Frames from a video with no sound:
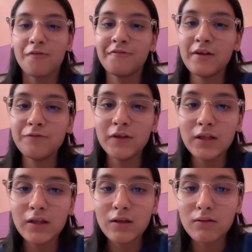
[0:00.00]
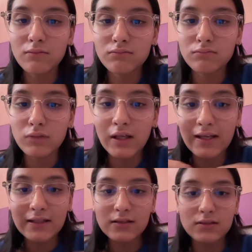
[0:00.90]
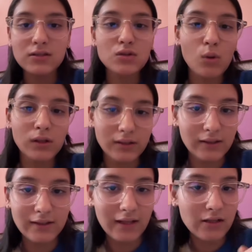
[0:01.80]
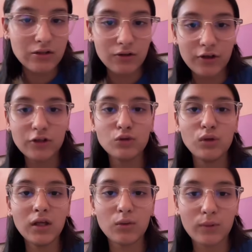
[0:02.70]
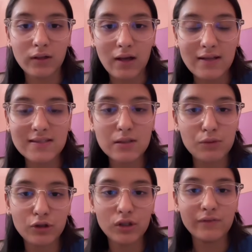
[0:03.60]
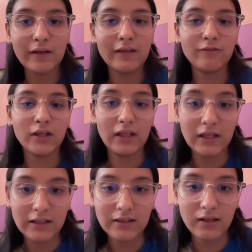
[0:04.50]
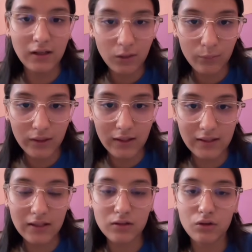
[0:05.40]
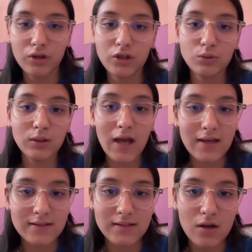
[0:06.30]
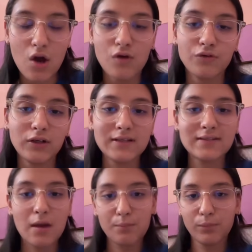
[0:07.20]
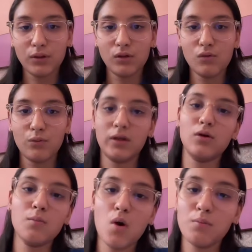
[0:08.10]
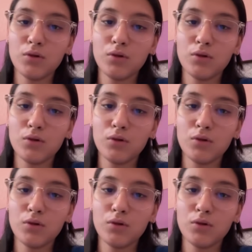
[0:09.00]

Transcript: when we heat the solid, it can turn into liquid, and similarly when we heat the liquid, it can turn into gas. For example, when your mom